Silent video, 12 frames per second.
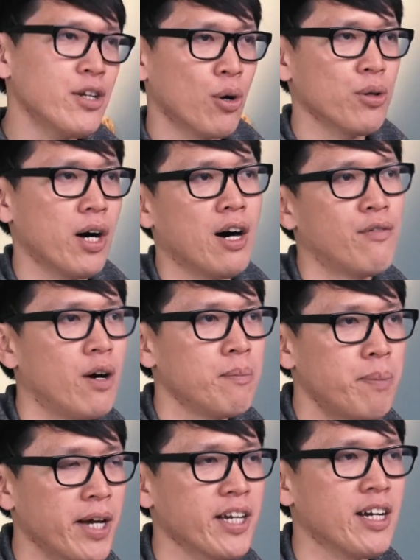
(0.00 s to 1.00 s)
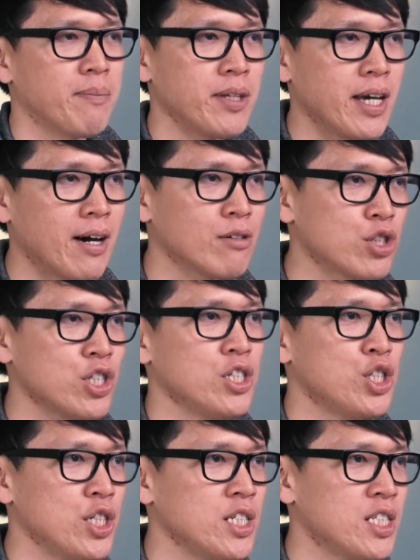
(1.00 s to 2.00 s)
hold off on picking up the LG
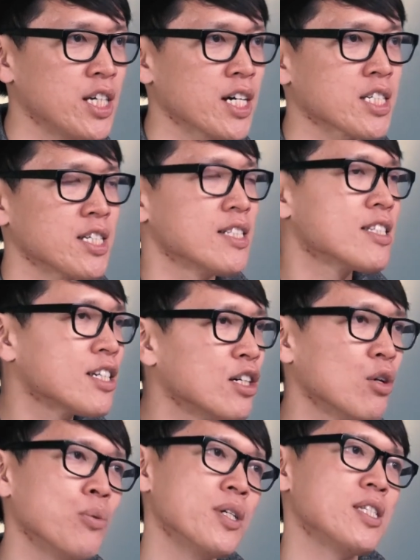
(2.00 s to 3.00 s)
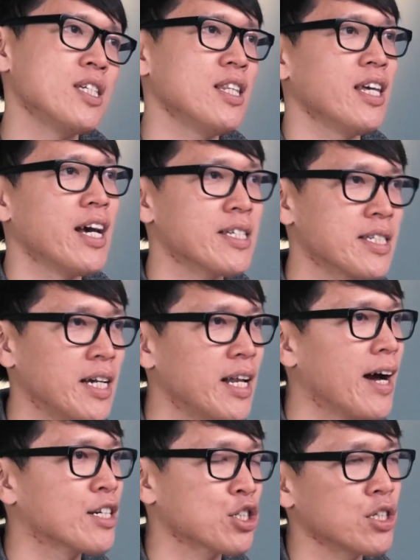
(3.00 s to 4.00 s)
G6 until we see the S8
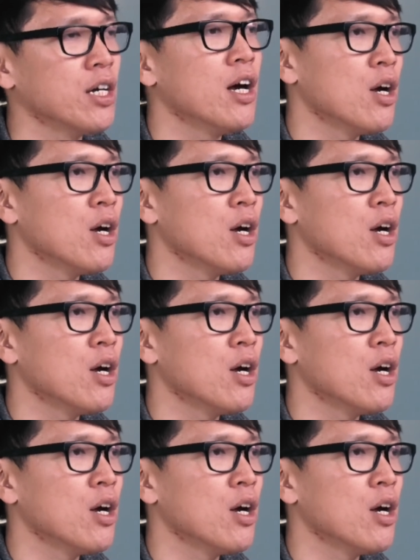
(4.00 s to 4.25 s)
actually